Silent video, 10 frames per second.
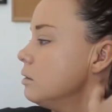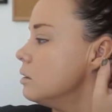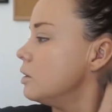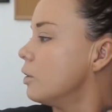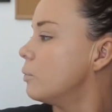
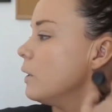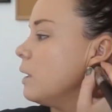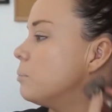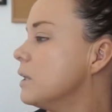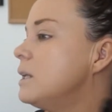You're
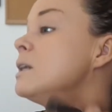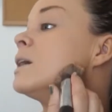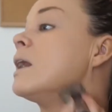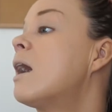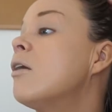really blending
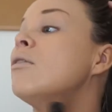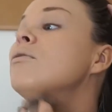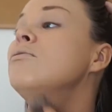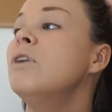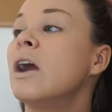it
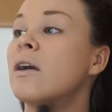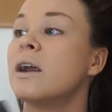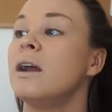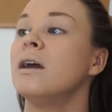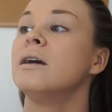out
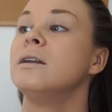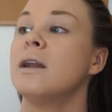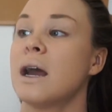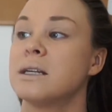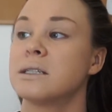very
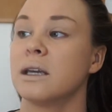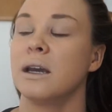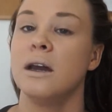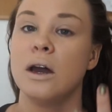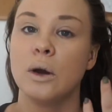nicely.